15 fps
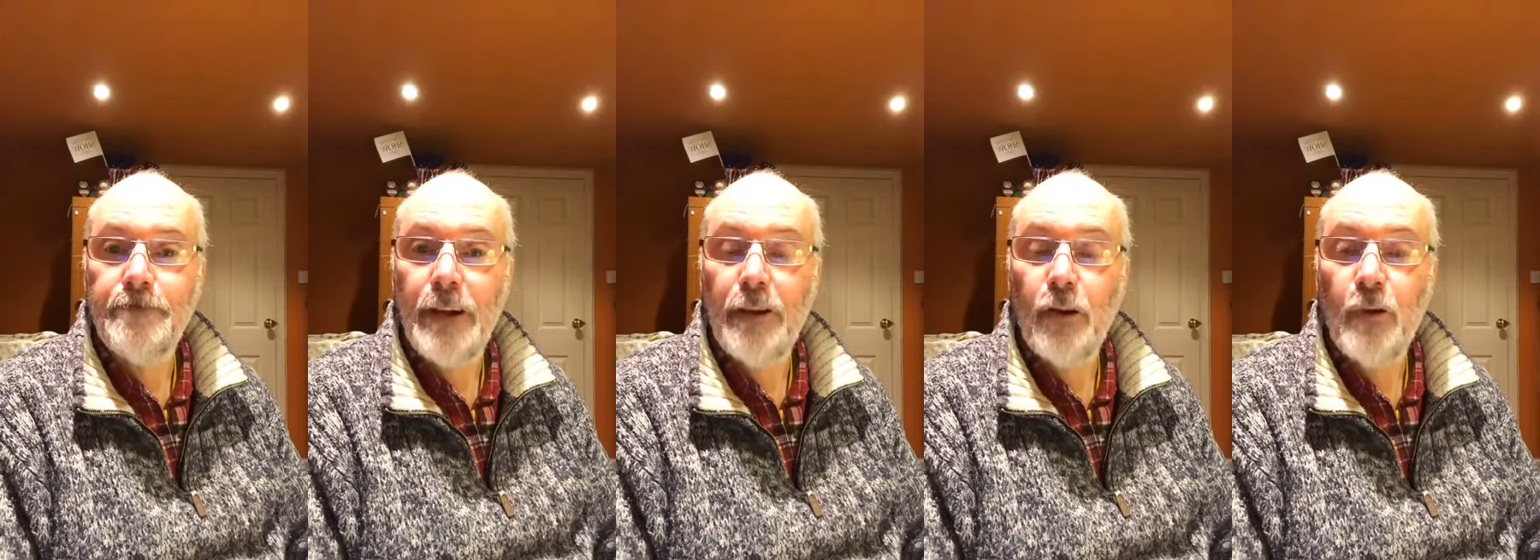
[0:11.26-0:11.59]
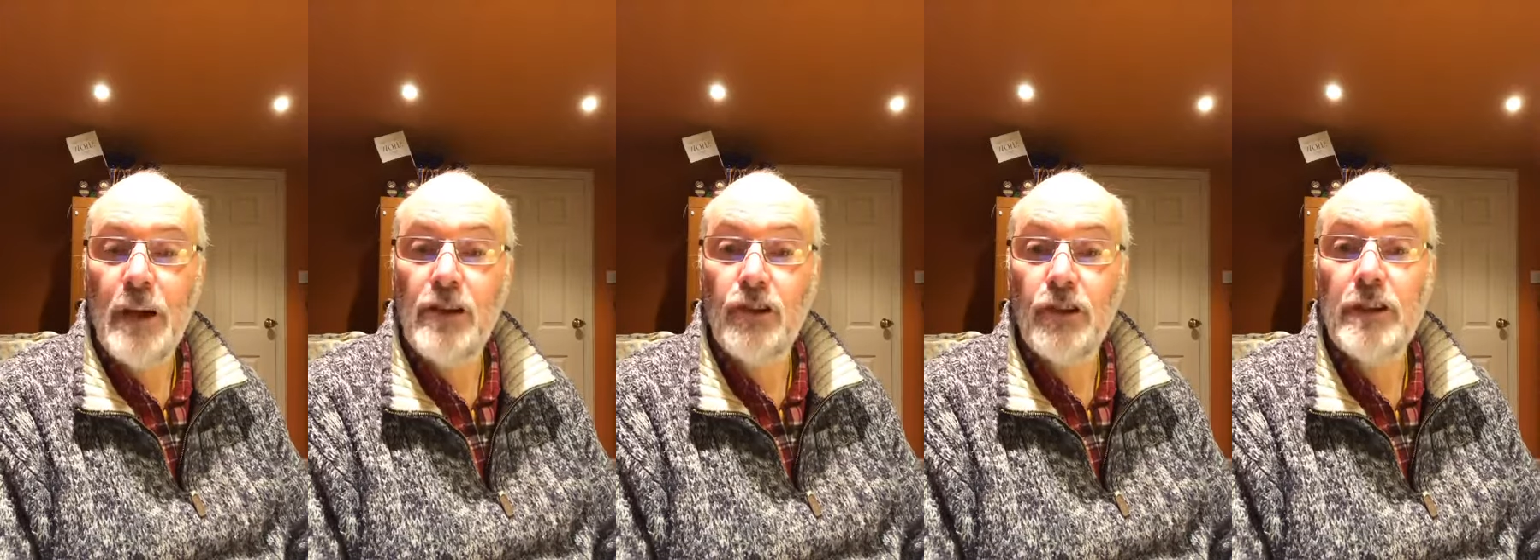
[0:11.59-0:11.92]
the
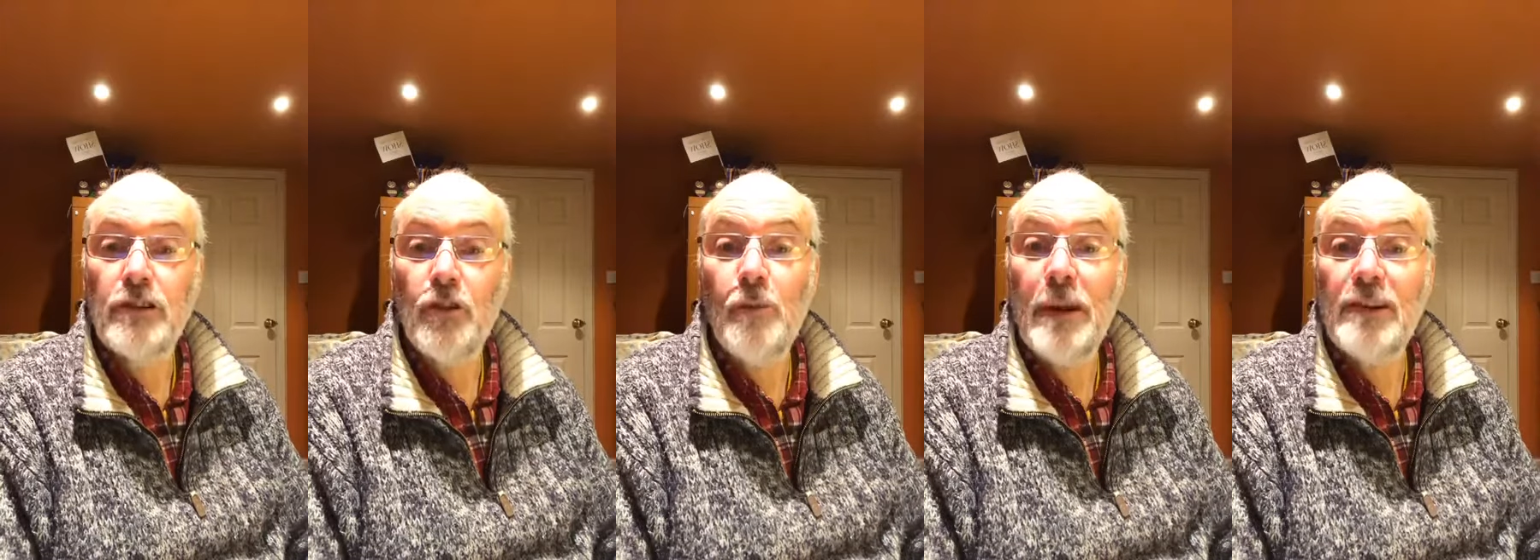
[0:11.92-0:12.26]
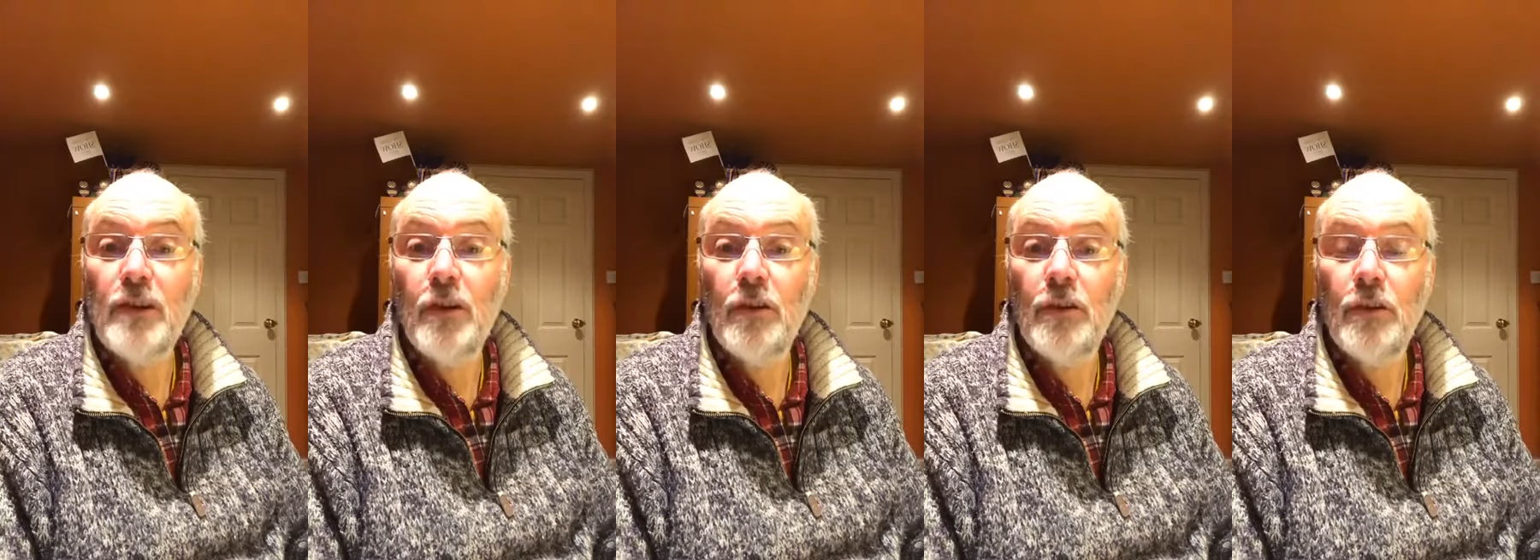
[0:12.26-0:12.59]
question is,
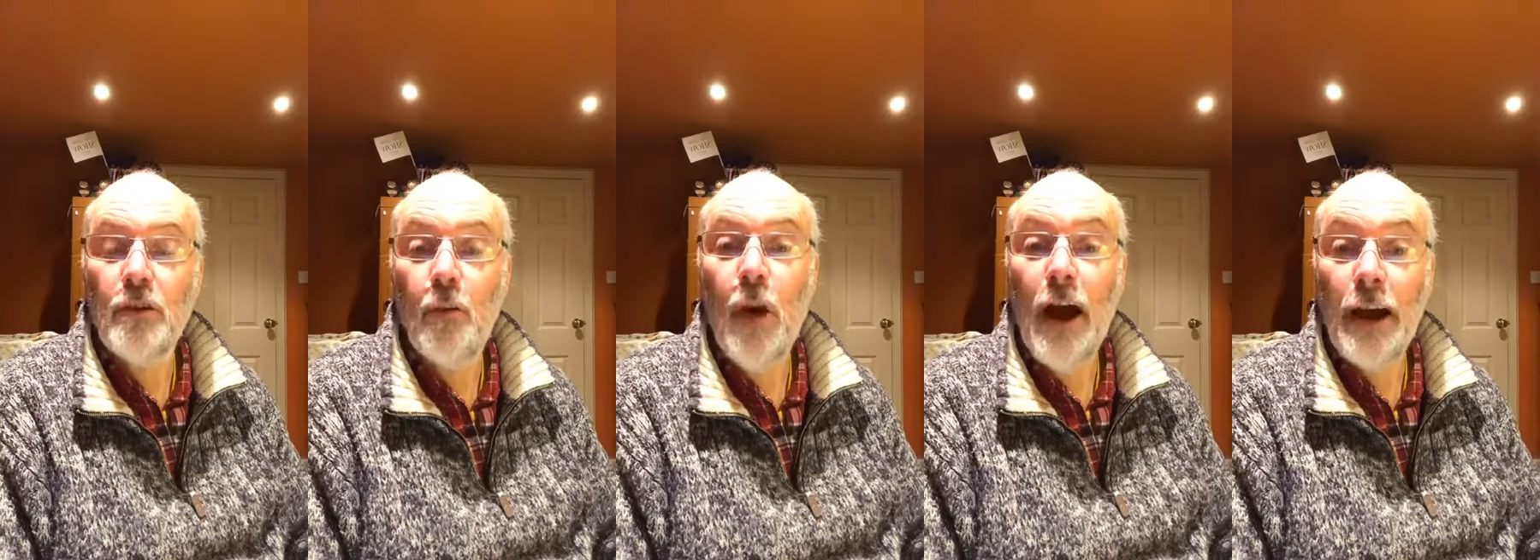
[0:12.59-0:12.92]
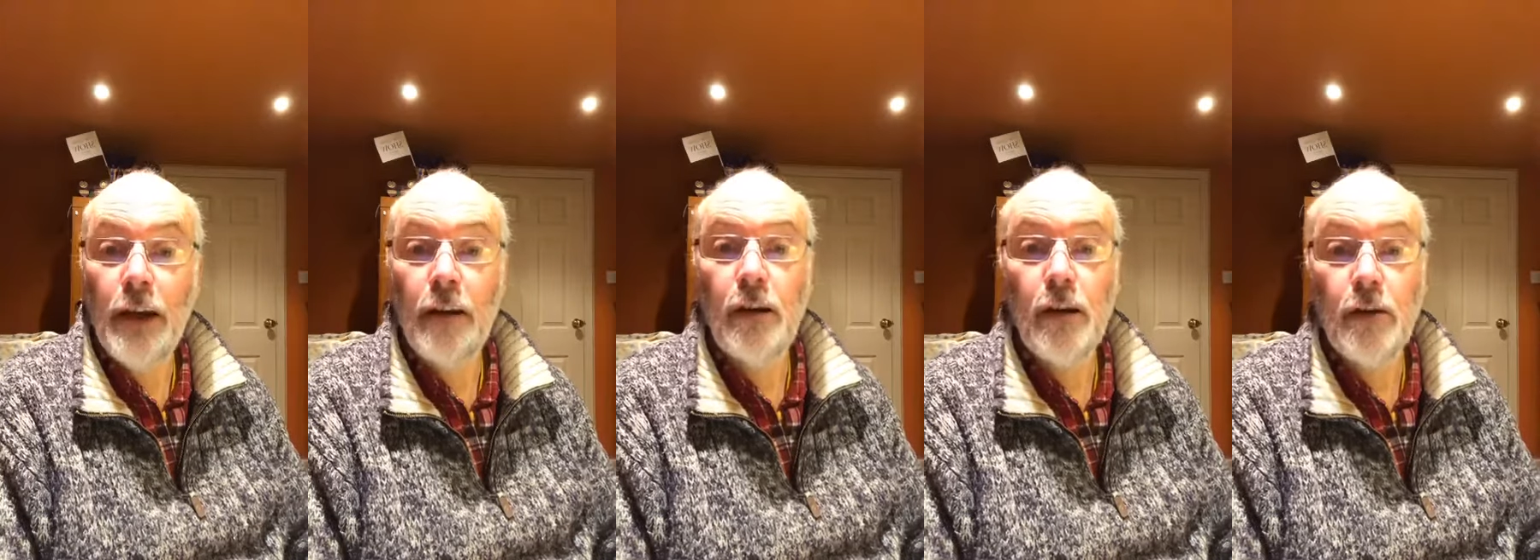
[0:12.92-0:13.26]

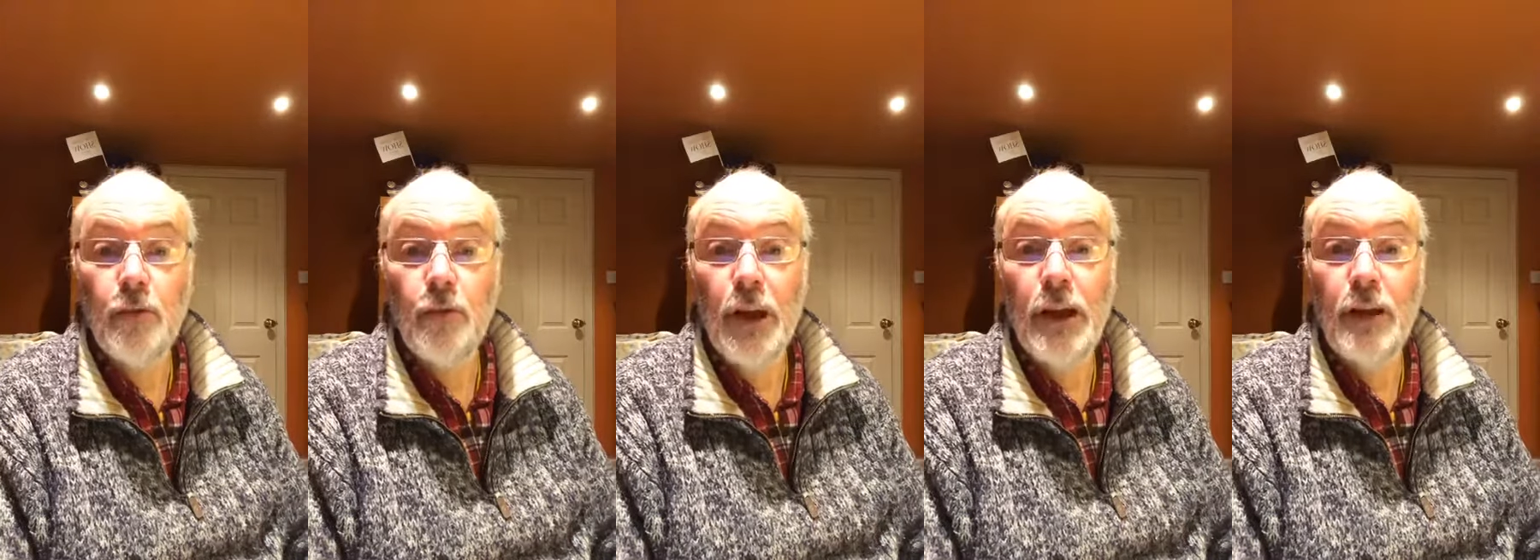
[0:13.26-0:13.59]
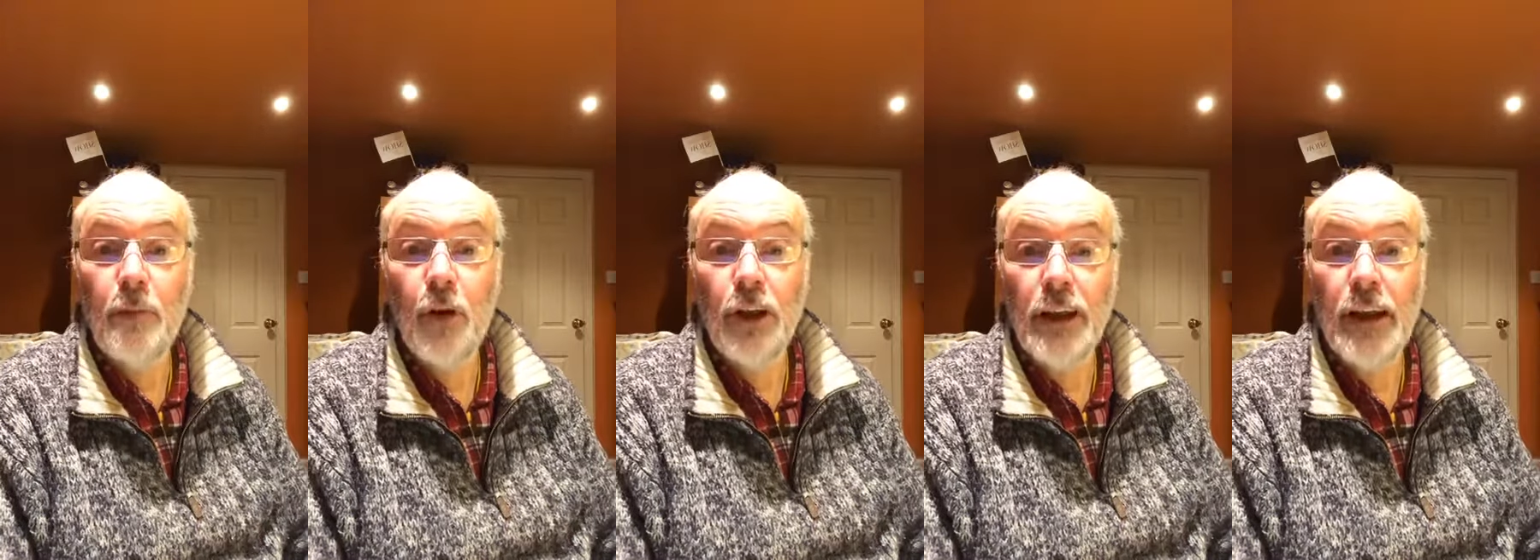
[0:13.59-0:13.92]
why on earth would anybody